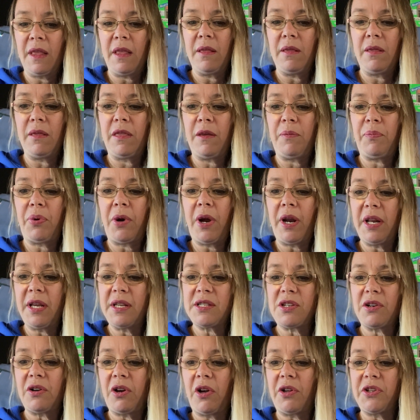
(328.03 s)
The
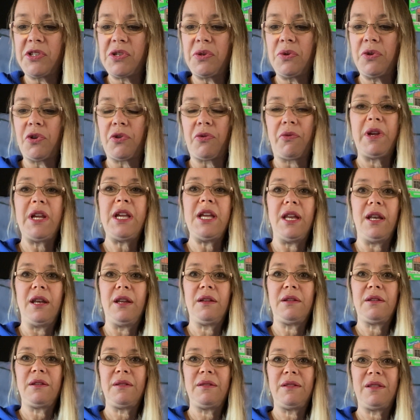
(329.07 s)
products are also
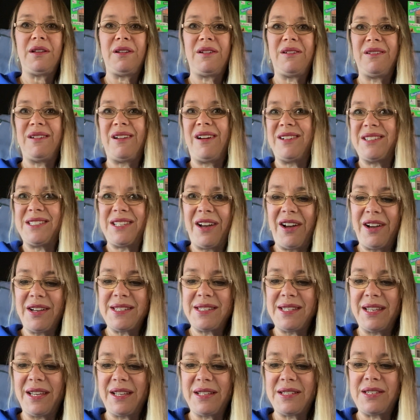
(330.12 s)
green. They're
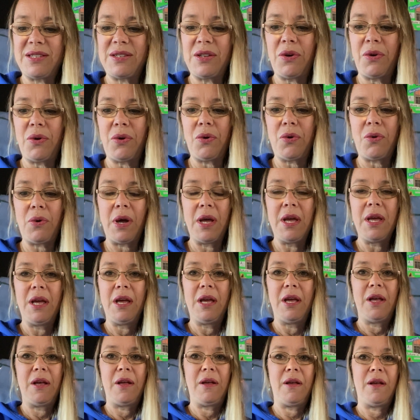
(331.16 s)
non-toxic. So
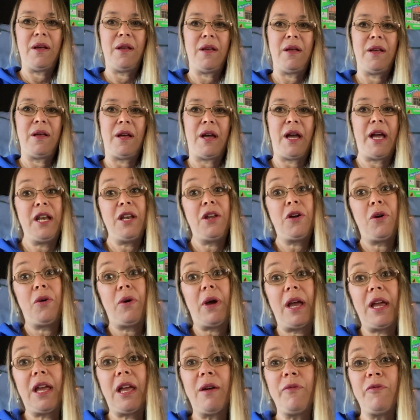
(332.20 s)
I know
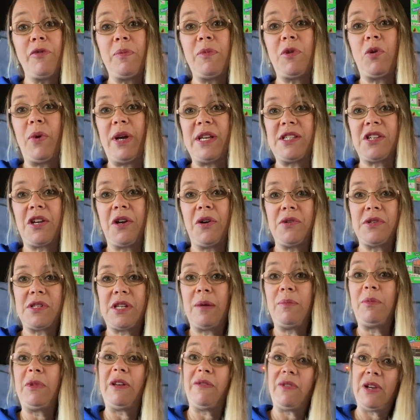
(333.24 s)
I come from the West Coast.
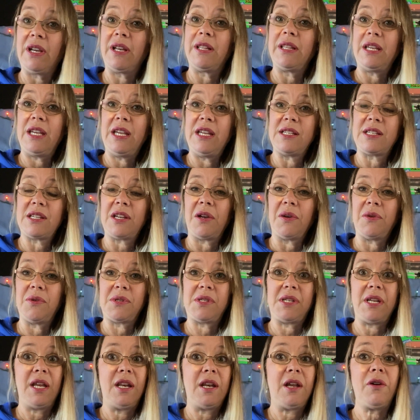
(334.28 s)
I'm living on the East
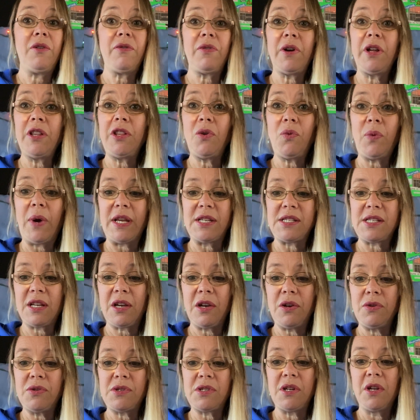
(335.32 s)
Coast. And over on the West
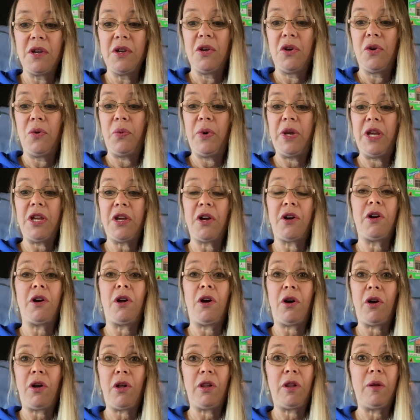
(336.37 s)
Coast, we are
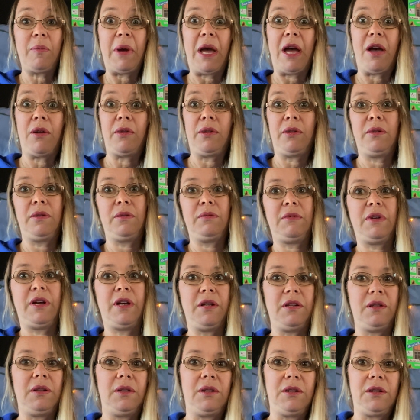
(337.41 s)
all about
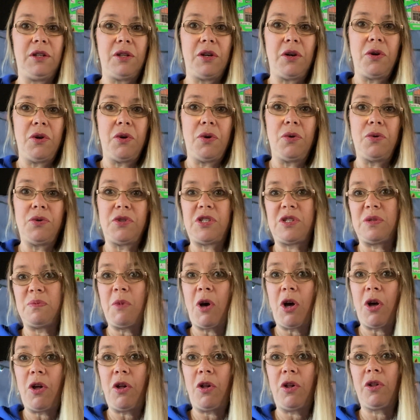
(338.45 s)
a low,
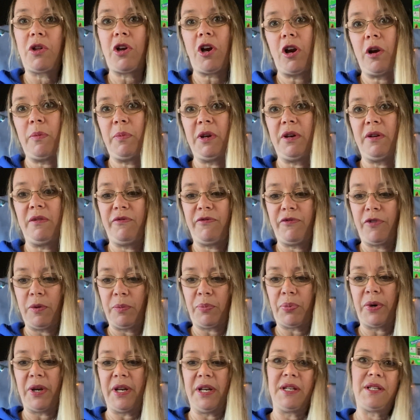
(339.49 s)
small carbon
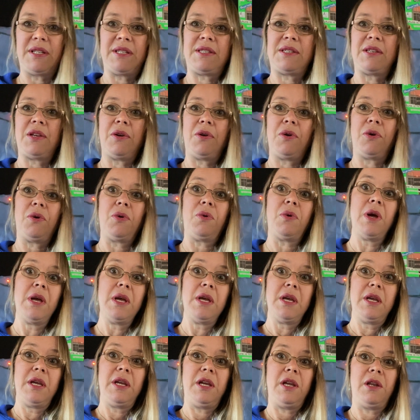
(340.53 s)
footprint. So,
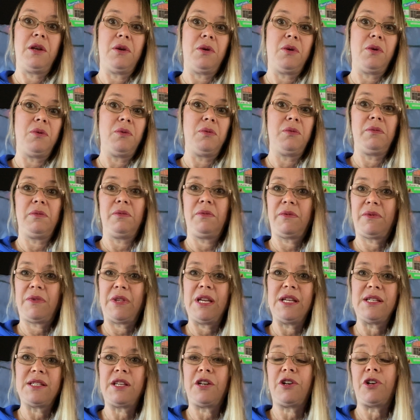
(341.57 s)
you know,
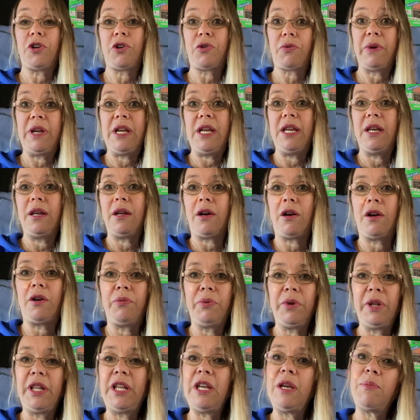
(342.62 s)
things that are green are
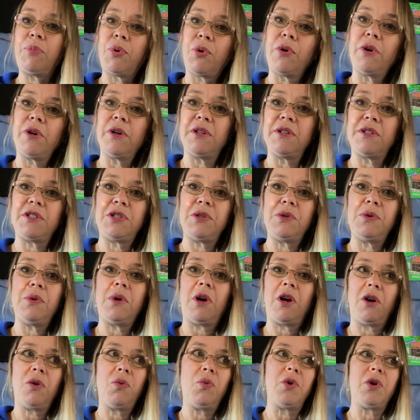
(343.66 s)
really important to
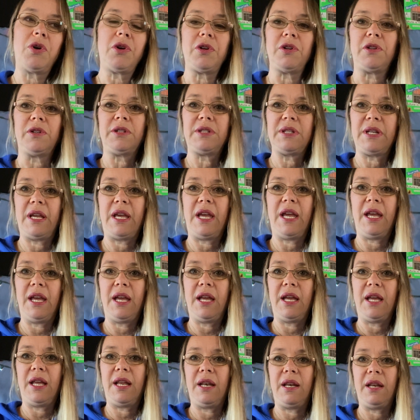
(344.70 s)
our world
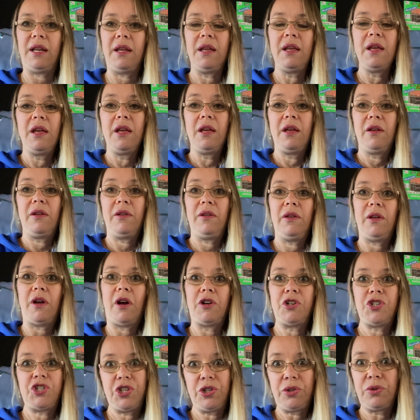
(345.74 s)
and
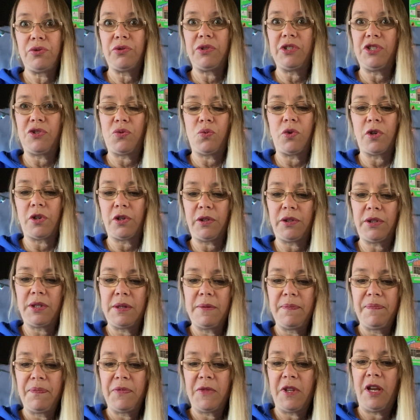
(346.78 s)
our children's world
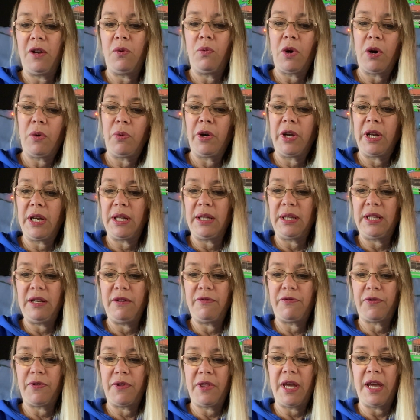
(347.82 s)
and what we're going to leave
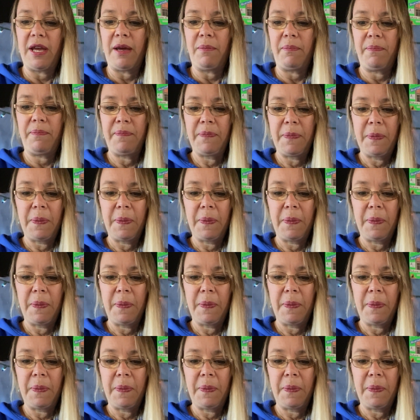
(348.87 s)
for them.